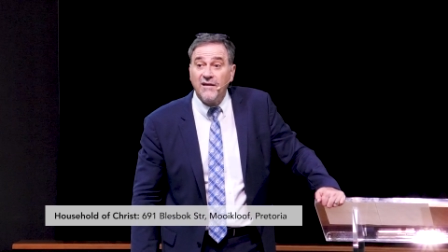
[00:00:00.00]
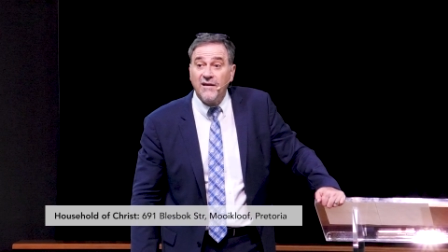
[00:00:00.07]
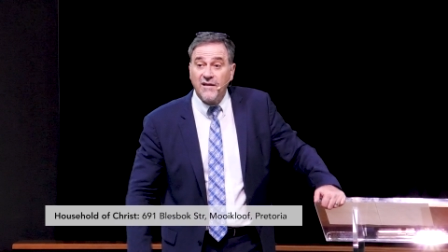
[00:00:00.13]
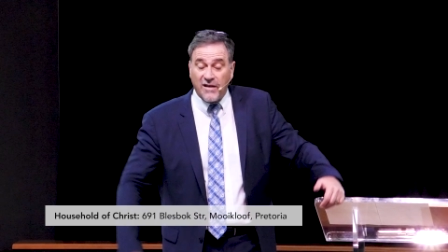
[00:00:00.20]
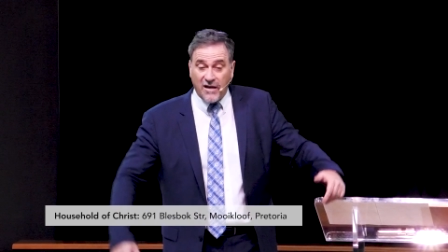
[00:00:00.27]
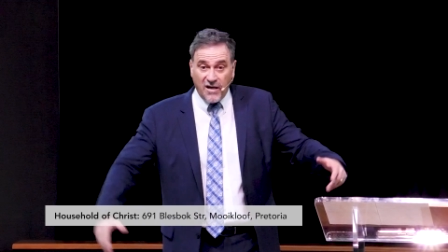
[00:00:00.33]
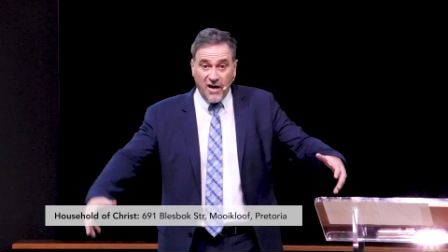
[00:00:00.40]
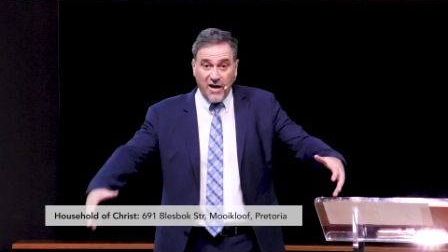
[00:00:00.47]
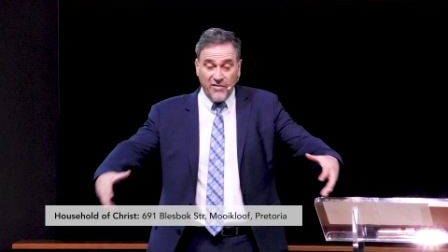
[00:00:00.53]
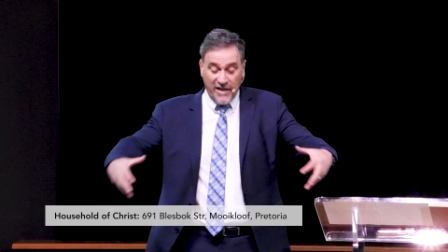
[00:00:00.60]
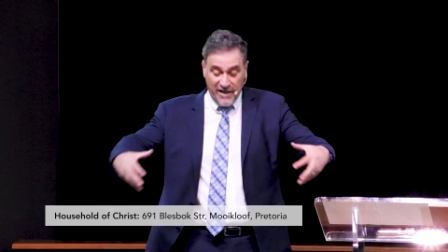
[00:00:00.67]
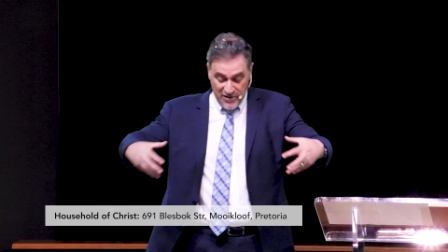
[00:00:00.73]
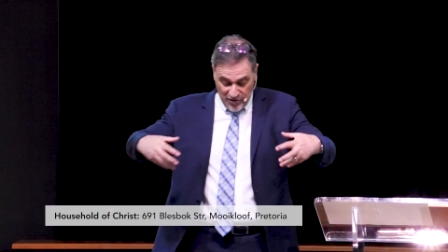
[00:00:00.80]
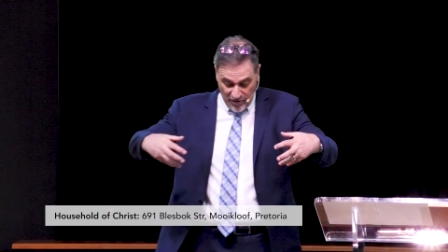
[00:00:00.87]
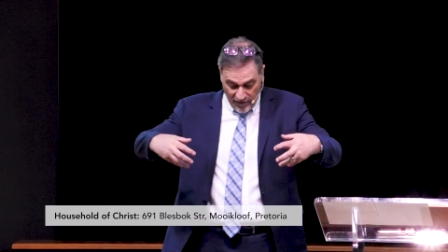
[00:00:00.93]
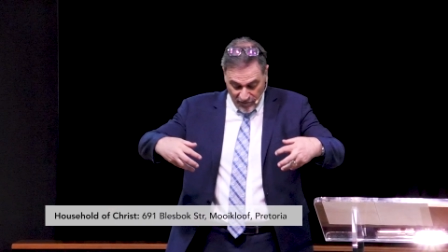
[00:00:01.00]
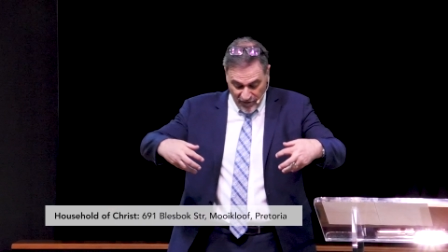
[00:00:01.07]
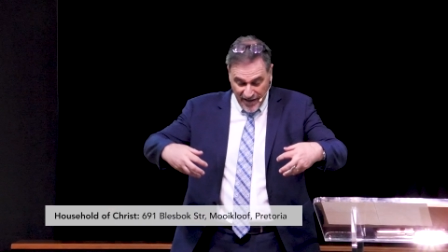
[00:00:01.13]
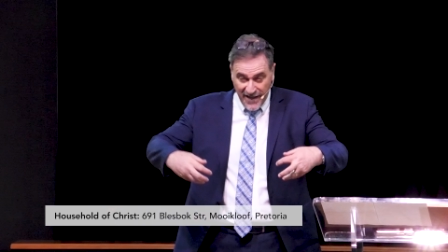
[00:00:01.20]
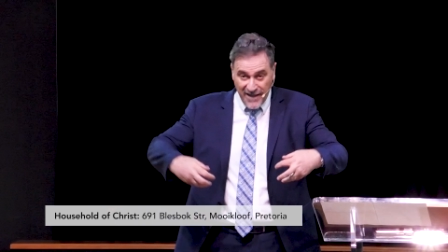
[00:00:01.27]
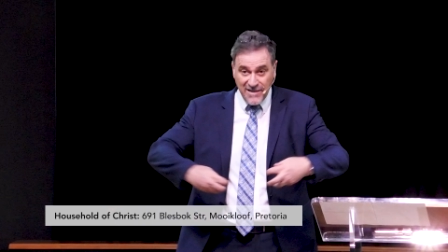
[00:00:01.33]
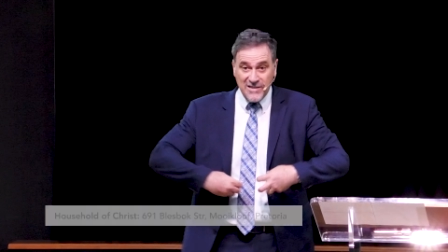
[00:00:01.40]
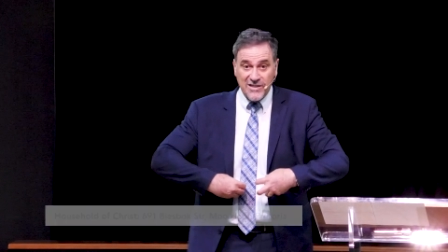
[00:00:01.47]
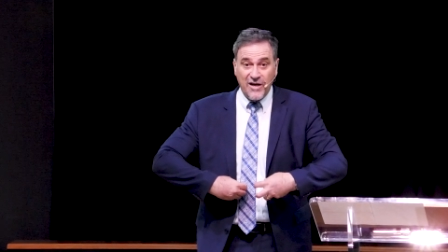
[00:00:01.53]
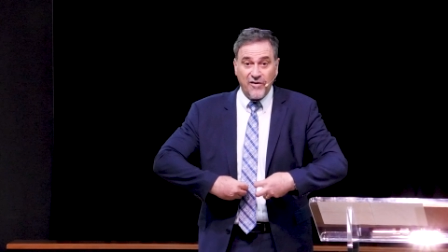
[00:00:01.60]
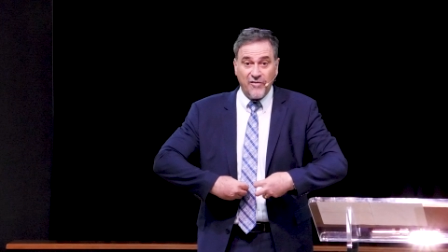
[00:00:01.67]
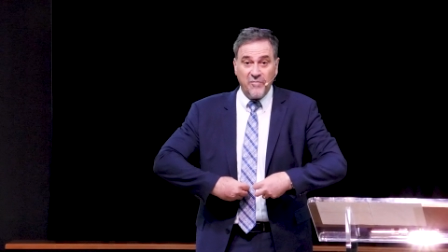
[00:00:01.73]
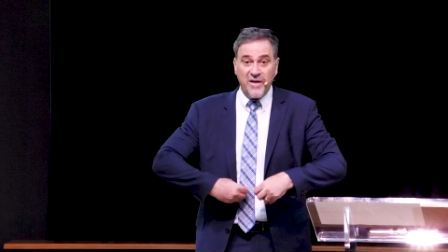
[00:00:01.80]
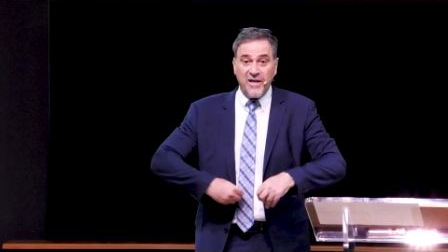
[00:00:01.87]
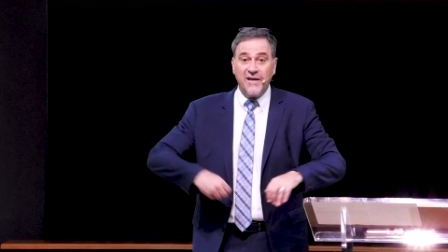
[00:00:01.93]
The God that is on the inside
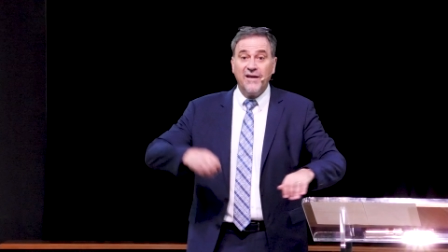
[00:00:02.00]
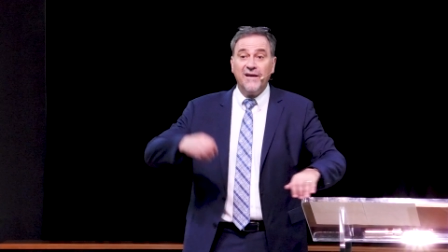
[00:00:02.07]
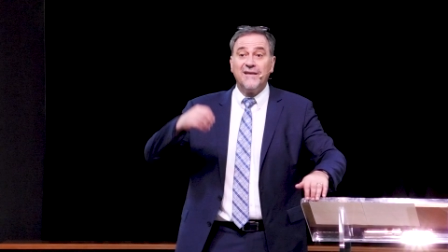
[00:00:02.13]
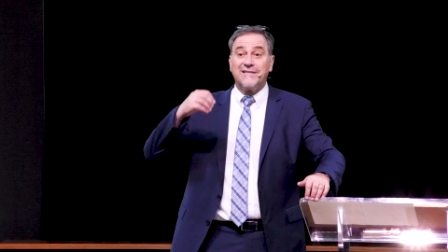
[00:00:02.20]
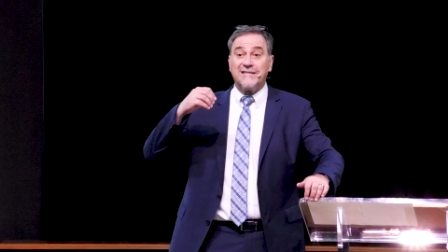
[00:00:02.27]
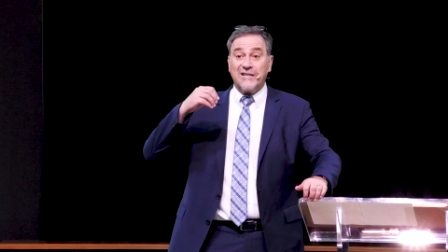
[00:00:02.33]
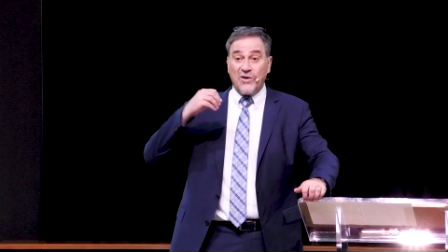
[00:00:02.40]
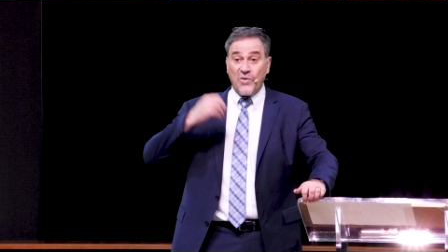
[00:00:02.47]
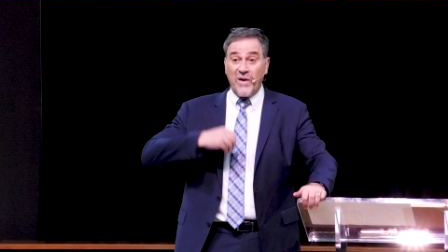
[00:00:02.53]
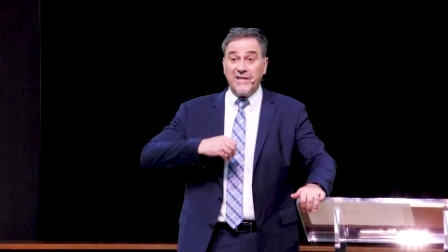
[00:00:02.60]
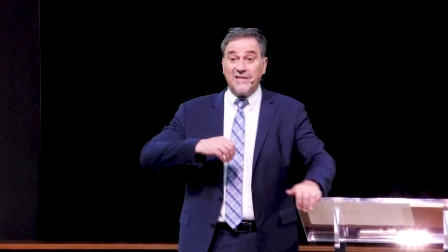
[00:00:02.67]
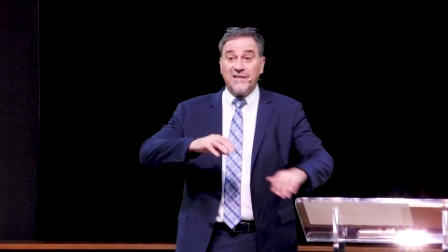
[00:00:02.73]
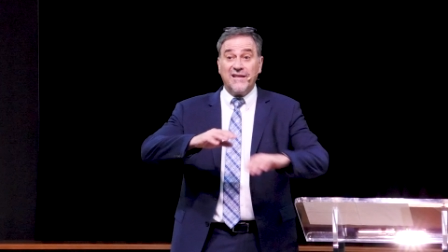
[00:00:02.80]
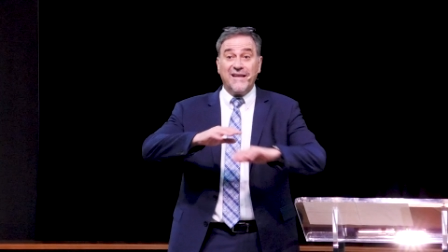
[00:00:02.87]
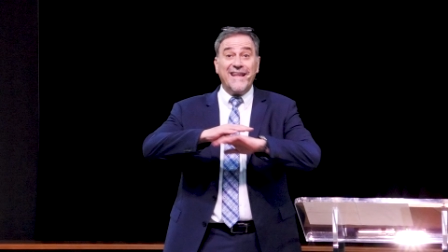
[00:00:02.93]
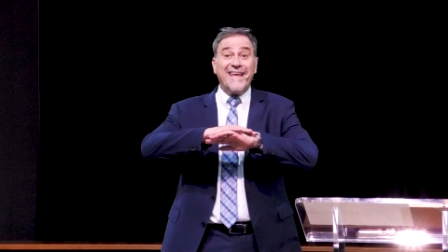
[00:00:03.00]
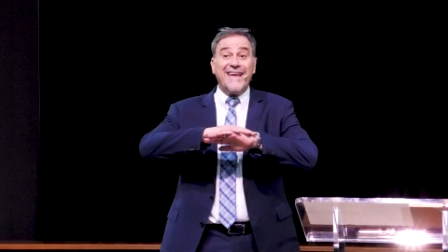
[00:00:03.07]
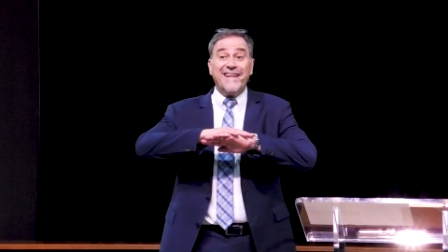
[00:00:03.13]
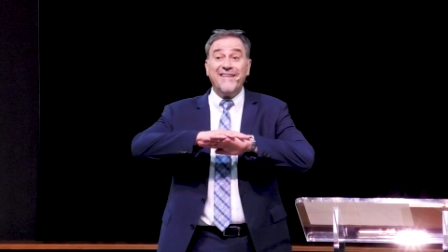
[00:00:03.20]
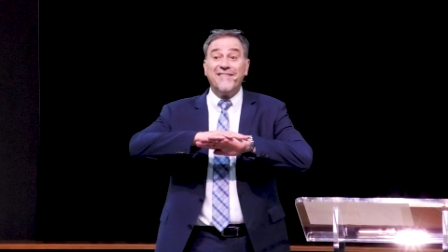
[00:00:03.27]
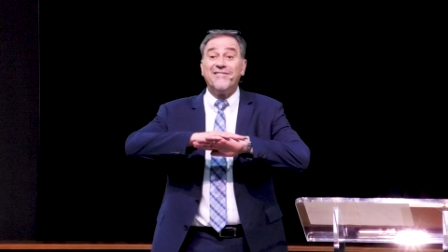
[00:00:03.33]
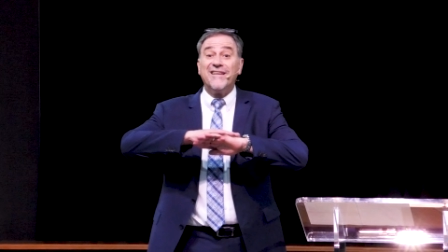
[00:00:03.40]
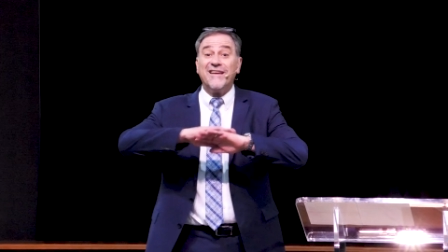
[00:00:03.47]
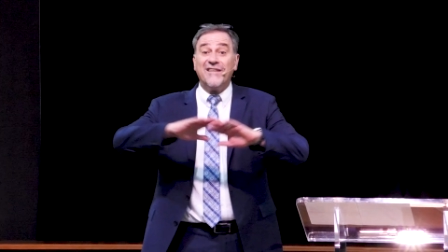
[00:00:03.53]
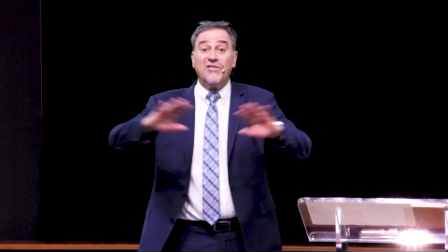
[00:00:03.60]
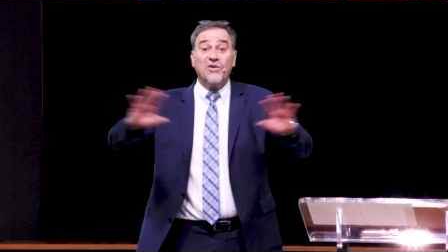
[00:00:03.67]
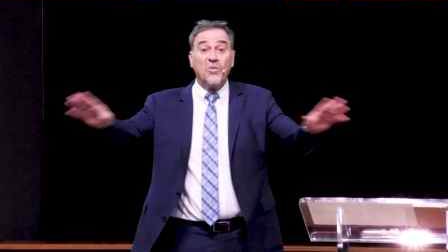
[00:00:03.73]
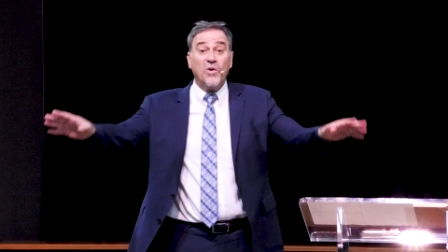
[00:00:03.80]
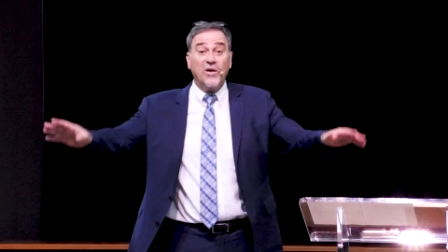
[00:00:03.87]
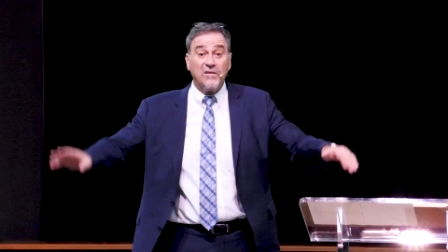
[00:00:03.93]
of me is greater than anything in
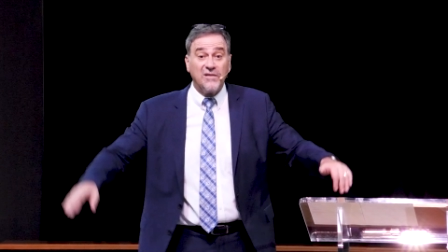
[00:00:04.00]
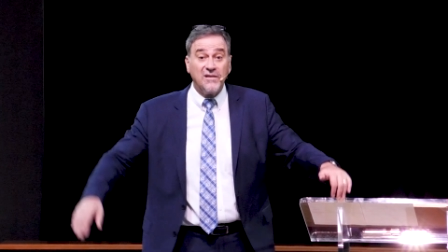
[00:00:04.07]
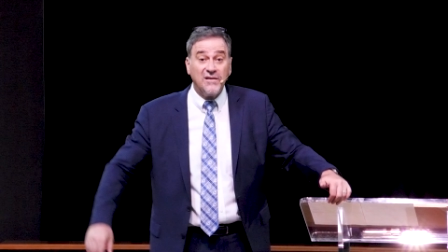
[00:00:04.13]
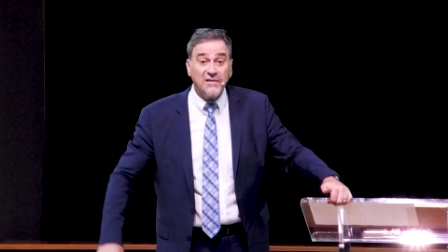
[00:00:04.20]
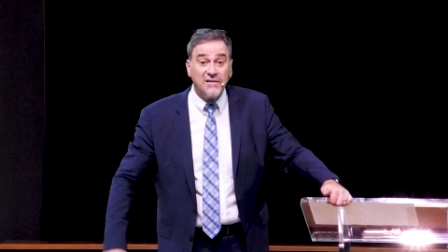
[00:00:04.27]
the world.